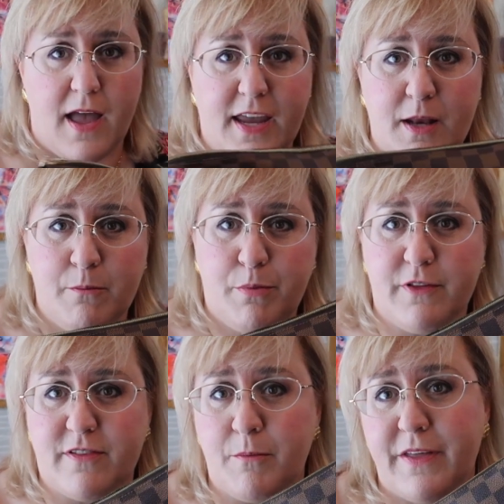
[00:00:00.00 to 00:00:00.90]
I can
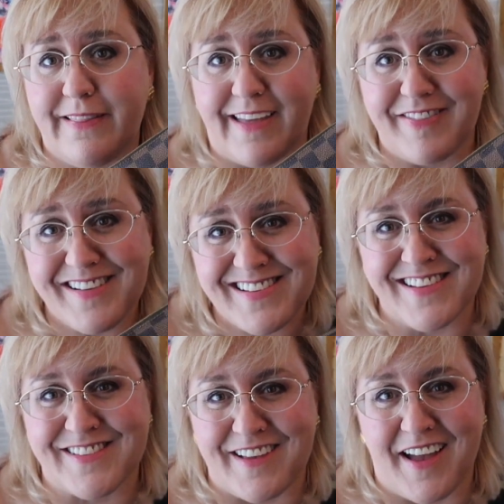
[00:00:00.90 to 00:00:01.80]
put something like this
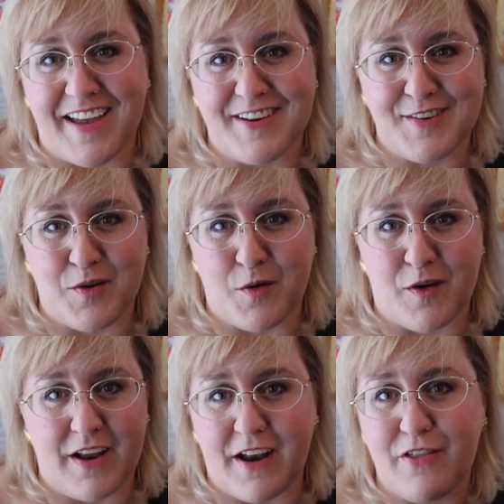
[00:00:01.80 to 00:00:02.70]
inside
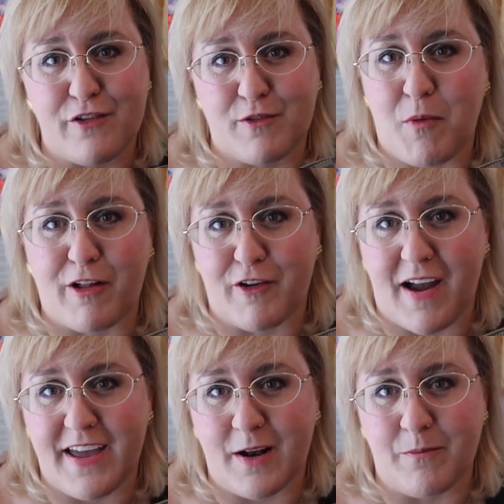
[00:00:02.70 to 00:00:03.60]
or another smaller
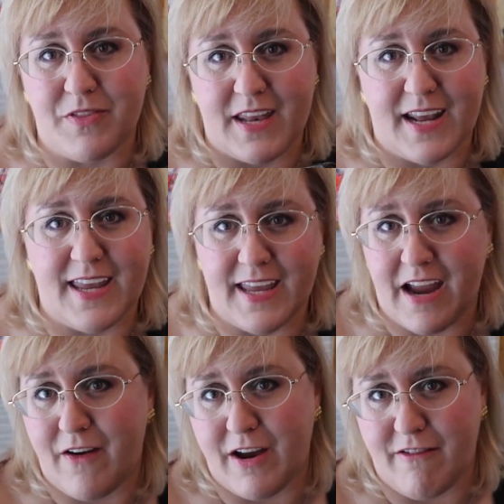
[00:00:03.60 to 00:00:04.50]
item that I can
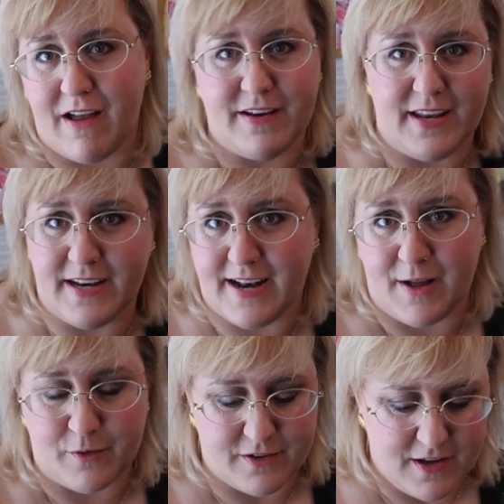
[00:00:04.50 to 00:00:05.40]
carry around in and out.